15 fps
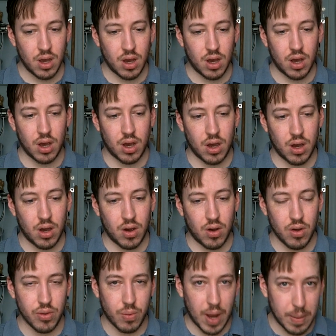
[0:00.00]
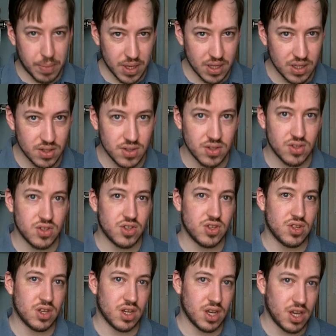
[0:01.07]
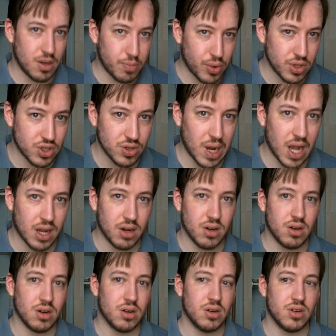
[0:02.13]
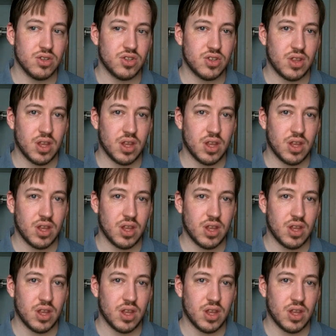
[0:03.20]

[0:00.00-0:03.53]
uh, all the weapons, the hit point trackers,